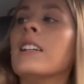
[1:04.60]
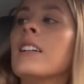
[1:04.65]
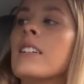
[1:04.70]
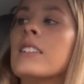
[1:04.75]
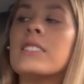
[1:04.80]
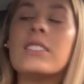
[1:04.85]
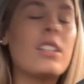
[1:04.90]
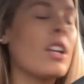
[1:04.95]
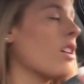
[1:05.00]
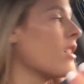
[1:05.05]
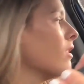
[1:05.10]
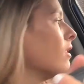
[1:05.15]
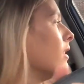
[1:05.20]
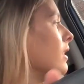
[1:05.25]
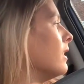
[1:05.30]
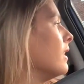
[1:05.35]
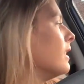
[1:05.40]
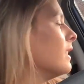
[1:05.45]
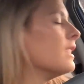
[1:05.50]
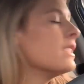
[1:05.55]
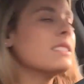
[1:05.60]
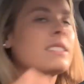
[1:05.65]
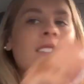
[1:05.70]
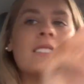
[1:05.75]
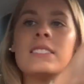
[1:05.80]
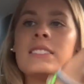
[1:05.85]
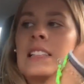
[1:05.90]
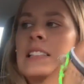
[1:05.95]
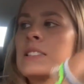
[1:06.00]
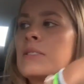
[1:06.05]
So
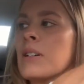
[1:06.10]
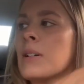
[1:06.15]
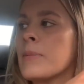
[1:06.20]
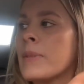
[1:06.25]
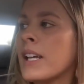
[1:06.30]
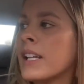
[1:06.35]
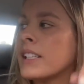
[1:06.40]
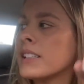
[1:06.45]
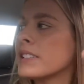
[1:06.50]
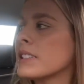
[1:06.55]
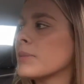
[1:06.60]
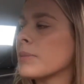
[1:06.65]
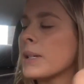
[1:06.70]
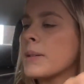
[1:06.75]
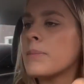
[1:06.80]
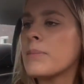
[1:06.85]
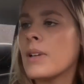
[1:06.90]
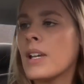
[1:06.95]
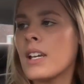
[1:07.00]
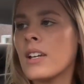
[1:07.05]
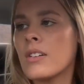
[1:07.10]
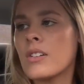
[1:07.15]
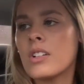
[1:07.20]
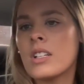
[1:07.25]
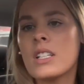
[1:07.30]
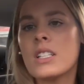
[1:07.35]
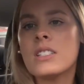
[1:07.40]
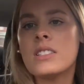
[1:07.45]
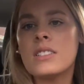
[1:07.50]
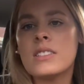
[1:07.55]
that's why I'm heading to my
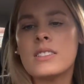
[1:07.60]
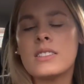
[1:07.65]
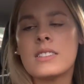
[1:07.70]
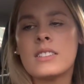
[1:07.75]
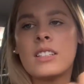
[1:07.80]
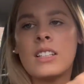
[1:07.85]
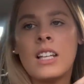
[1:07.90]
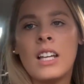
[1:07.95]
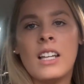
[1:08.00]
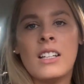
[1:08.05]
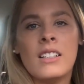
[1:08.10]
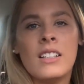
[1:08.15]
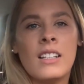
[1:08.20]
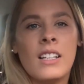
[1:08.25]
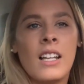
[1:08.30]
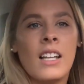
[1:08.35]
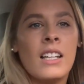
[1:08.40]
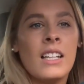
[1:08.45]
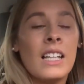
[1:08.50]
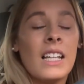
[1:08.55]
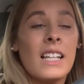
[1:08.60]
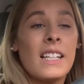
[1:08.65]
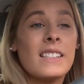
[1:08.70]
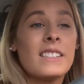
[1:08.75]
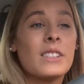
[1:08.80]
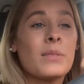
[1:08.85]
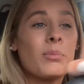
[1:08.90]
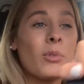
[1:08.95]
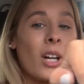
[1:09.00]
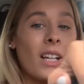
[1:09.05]
parents. And
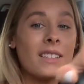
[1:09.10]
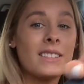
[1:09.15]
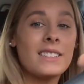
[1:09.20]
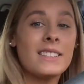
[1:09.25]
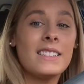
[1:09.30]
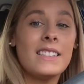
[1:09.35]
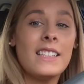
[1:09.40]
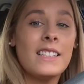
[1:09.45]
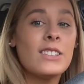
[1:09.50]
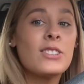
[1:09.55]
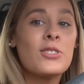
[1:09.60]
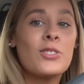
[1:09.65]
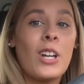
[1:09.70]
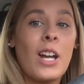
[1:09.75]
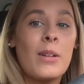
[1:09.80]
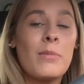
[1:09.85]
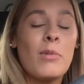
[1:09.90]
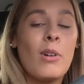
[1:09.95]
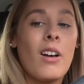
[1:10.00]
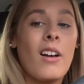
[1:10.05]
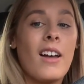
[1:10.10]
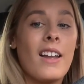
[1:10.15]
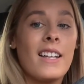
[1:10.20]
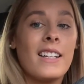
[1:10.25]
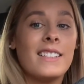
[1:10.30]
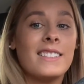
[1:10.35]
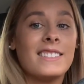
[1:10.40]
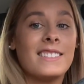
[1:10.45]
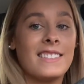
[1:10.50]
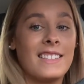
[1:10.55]
surprisingly, this tripod
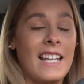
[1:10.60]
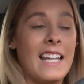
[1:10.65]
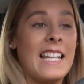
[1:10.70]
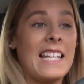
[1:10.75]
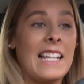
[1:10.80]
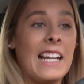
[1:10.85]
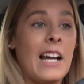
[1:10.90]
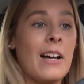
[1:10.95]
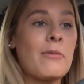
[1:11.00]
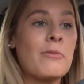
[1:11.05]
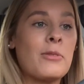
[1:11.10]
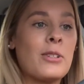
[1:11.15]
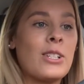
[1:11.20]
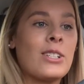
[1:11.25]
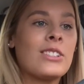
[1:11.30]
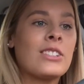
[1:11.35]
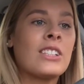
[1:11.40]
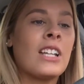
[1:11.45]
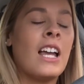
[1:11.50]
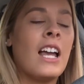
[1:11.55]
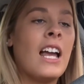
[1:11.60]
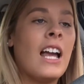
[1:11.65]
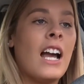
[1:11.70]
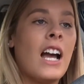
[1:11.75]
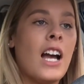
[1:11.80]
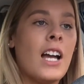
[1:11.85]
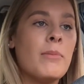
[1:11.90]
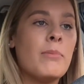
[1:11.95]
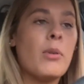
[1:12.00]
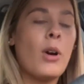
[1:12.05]
is staying up, which
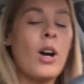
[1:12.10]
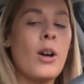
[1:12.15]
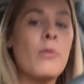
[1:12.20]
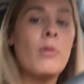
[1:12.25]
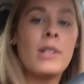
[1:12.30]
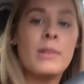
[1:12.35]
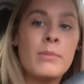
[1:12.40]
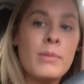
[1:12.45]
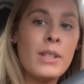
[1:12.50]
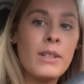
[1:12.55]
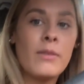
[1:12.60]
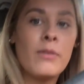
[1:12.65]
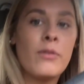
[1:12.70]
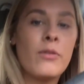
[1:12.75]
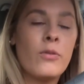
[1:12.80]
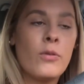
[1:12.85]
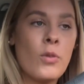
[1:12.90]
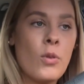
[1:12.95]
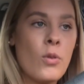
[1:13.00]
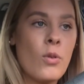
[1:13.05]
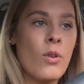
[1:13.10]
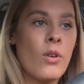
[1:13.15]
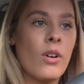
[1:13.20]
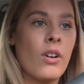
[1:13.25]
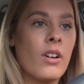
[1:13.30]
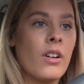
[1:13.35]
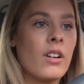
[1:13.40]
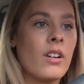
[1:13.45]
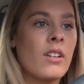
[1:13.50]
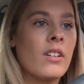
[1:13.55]
I bought one
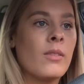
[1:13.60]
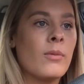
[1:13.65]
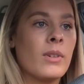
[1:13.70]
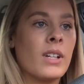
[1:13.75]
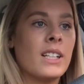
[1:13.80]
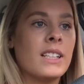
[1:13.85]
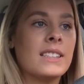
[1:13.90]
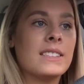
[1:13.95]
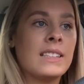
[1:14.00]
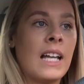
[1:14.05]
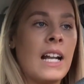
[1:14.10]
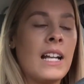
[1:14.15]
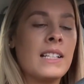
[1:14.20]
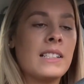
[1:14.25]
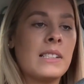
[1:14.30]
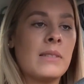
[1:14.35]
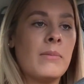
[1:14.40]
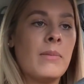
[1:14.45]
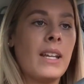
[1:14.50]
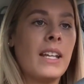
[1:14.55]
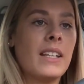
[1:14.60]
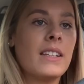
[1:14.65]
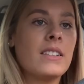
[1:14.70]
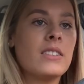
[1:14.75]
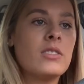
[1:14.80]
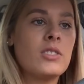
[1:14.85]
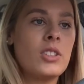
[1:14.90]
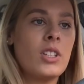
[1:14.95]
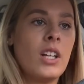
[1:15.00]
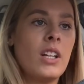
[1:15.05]
before when I decided to make
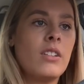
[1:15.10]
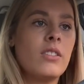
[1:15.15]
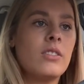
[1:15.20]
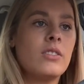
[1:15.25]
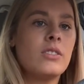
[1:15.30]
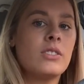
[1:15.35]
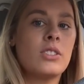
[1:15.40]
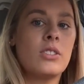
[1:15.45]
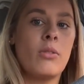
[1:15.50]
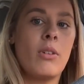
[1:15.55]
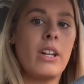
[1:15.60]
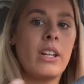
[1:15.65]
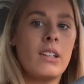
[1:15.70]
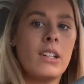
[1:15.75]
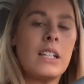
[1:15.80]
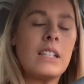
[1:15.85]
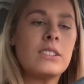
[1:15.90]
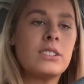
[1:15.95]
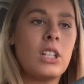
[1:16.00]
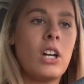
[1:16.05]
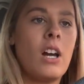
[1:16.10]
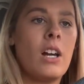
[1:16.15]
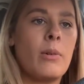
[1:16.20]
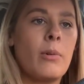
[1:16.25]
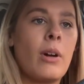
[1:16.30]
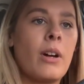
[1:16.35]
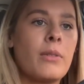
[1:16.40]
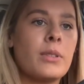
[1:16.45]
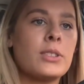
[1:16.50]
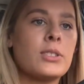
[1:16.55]
this channel so I could talk
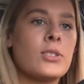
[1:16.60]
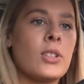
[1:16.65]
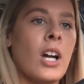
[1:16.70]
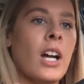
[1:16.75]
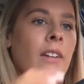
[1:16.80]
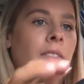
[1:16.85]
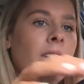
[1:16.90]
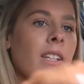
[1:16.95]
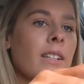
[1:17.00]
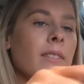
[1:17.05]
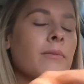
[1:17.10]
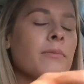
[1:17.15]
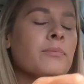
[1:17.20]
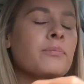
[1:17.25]
while I was driving.